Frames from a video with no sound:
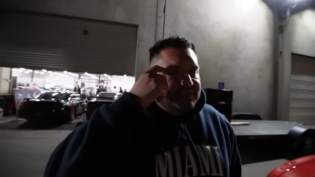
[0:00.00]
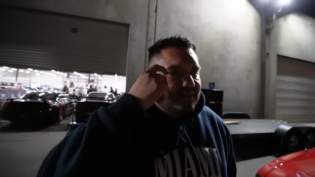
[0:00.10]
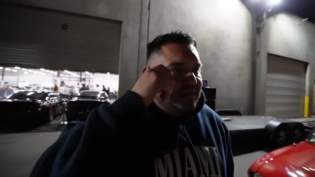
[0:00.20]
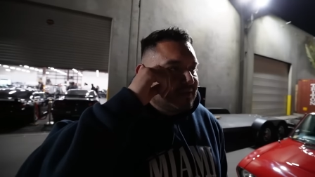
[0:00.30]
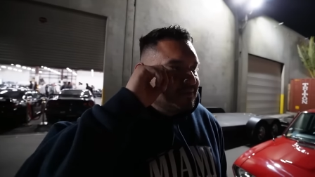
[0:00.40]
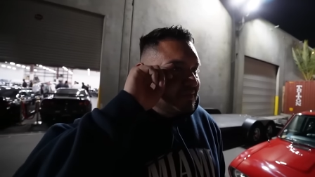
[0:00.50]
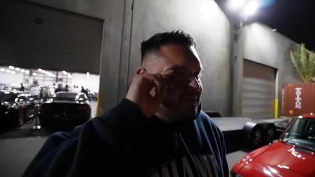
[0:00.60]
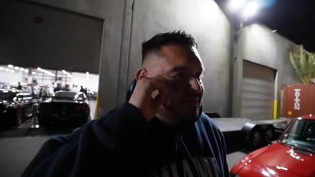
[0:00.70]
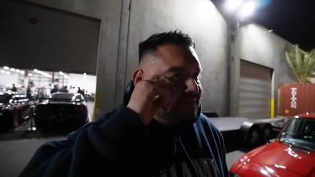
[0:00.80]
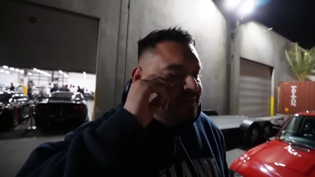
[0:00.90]
that's hard,
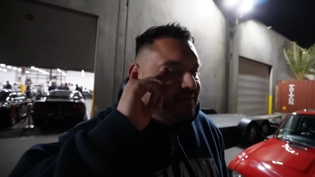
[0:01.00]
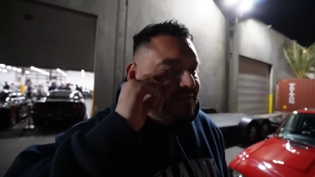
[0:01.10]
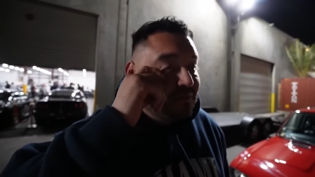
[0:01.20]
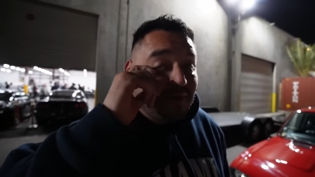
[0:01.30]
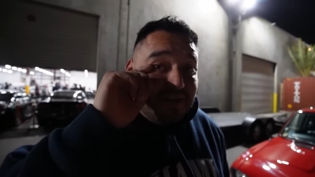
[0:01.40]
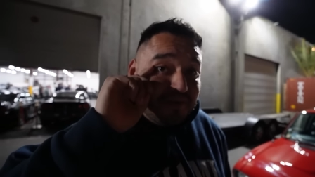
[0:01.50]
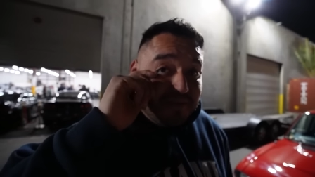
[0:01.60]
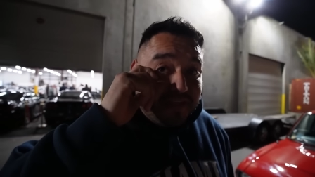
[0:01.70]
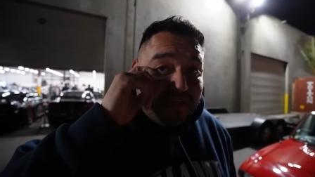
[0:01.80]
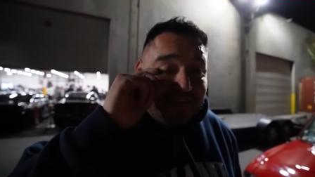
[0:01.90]
bro. One
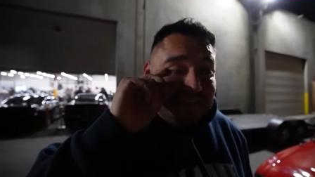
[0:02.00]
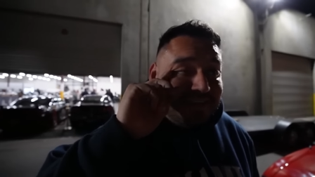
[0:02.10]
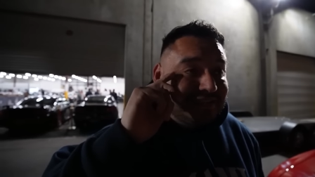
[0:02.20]
only? Yeah.